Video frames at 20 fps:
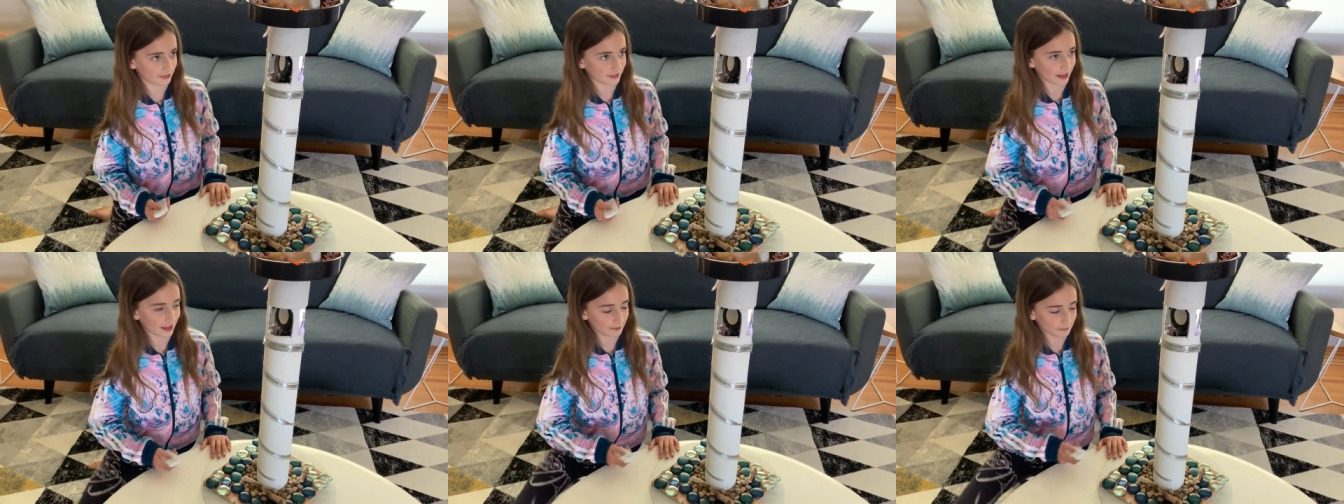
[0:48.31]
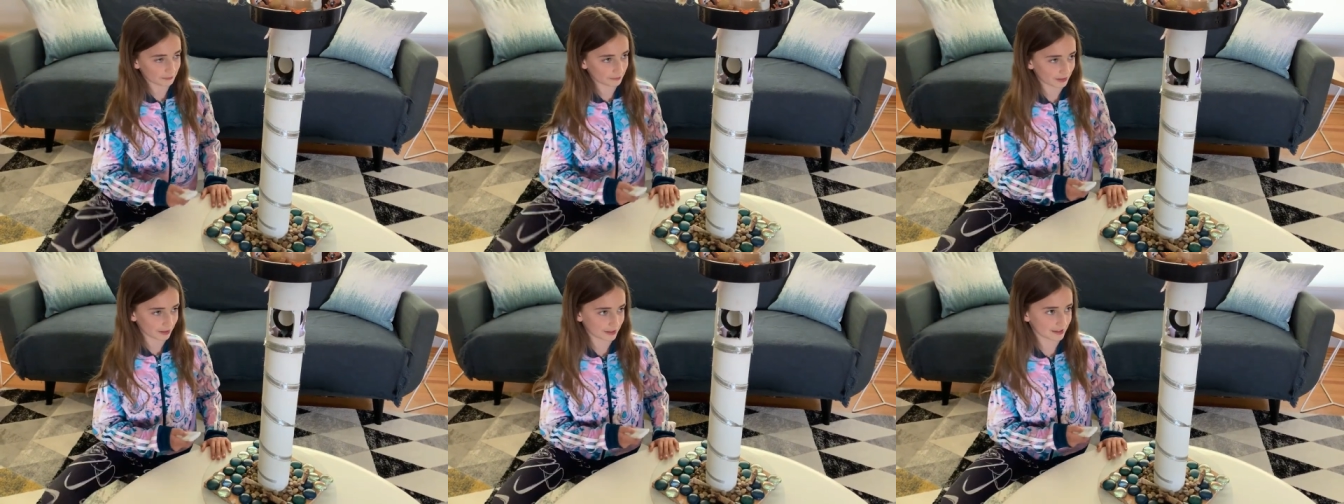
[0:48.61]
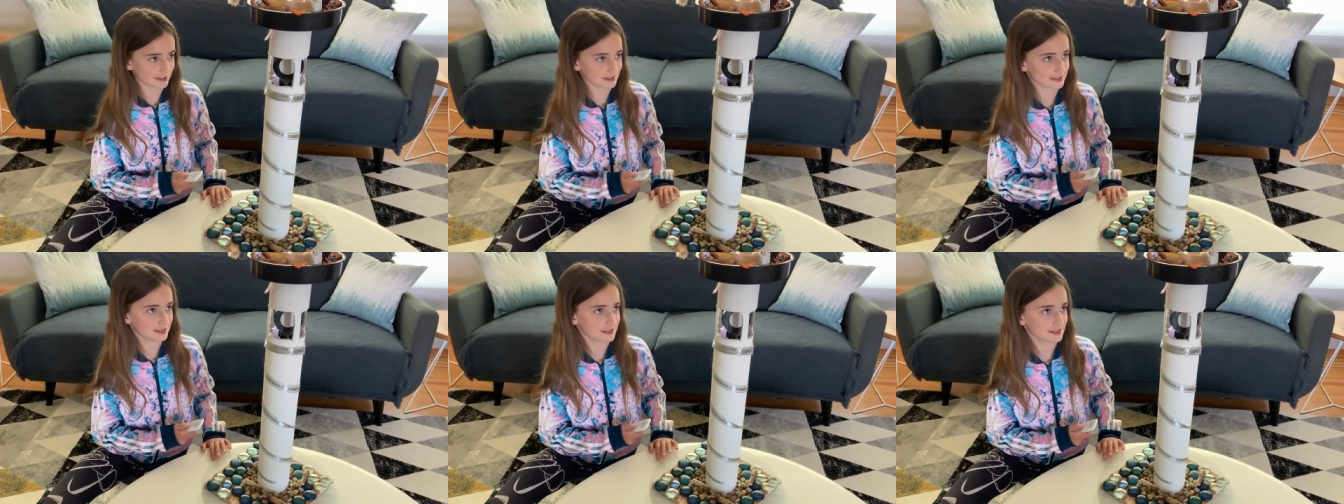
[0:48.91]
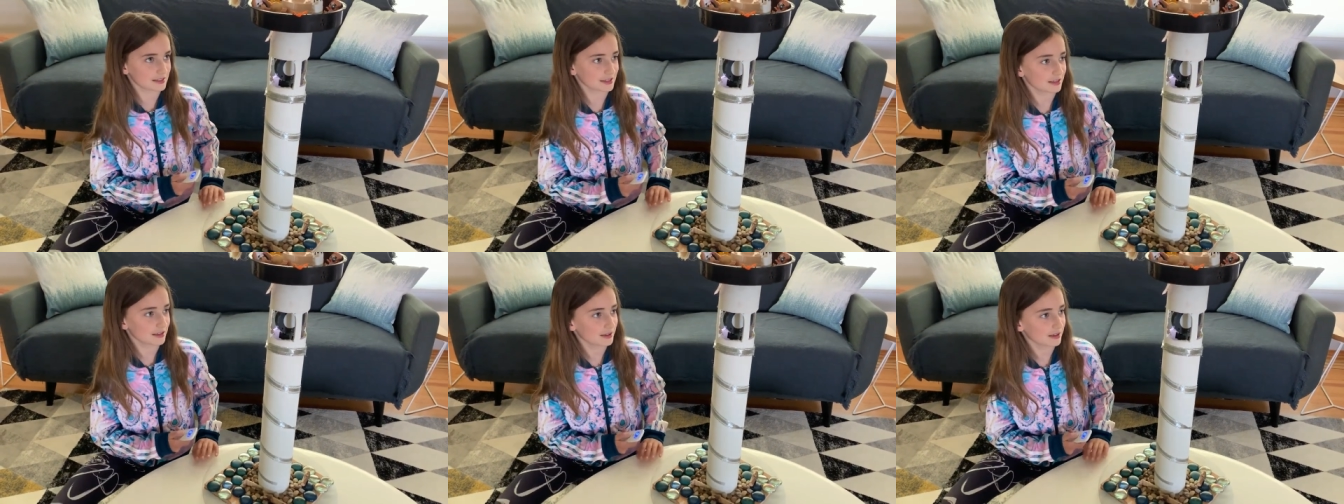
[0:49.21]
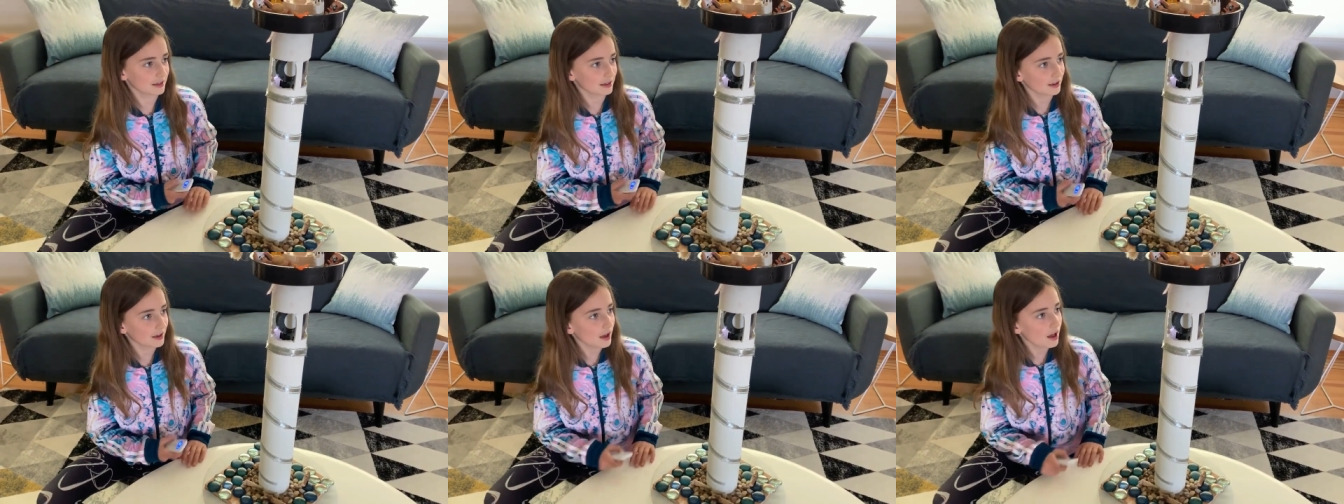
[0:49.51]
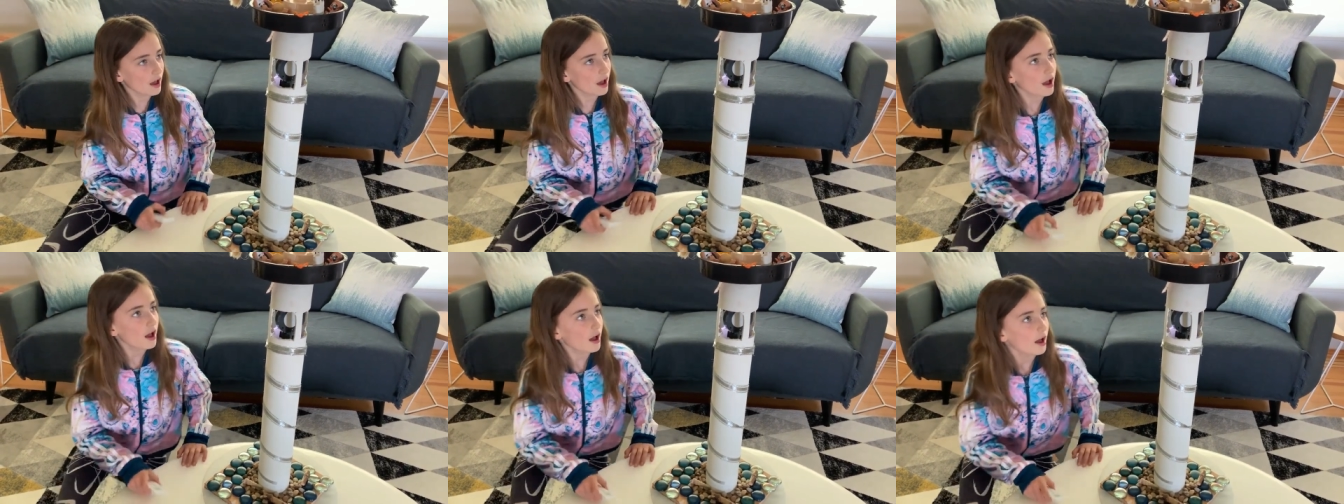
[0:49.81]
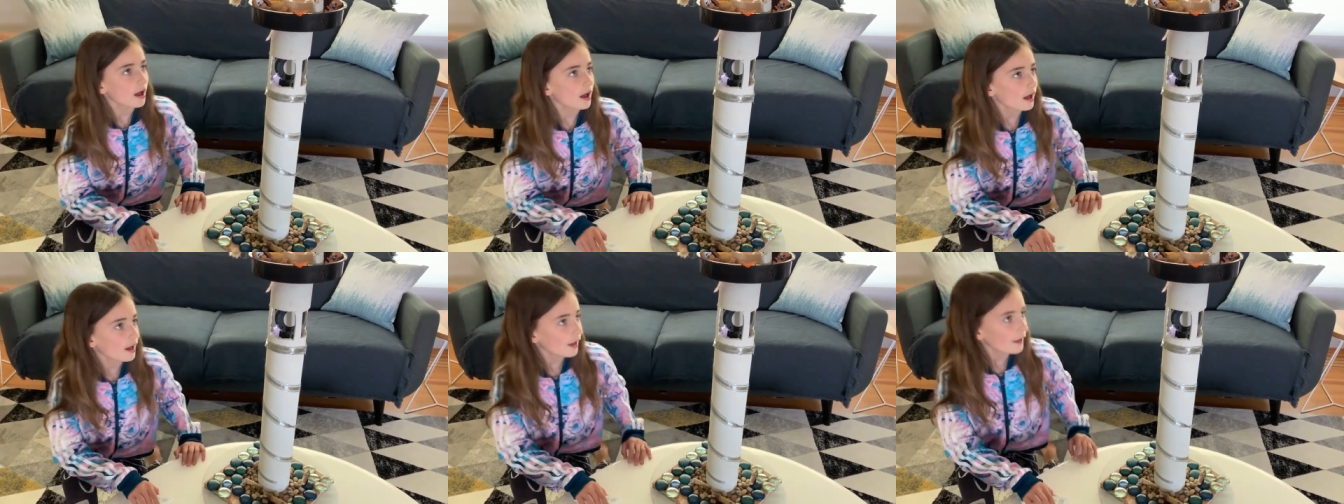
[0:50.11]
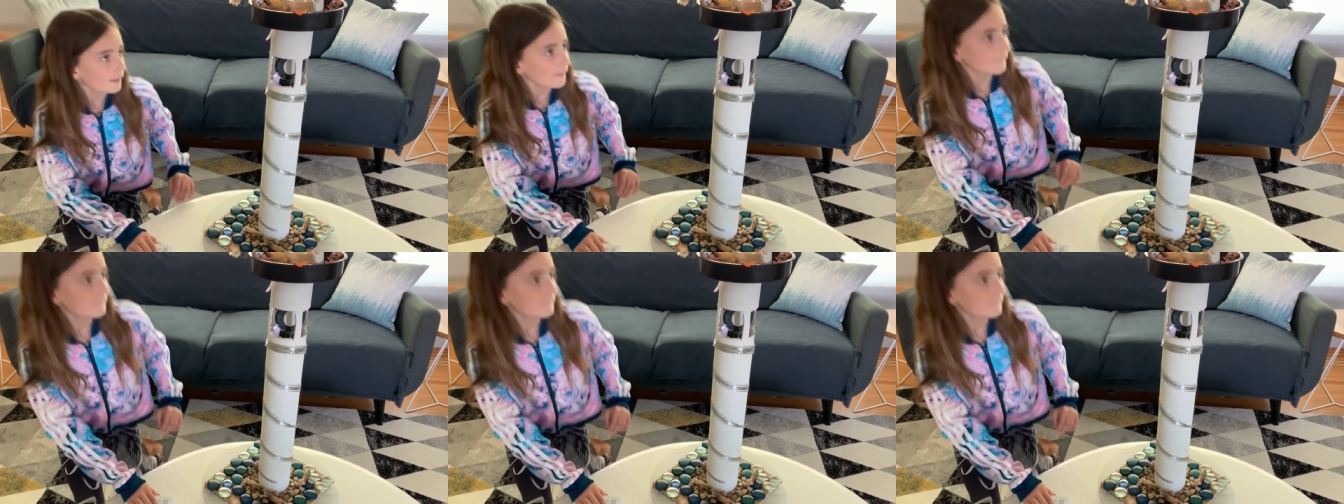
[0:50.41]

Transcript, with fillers: that place.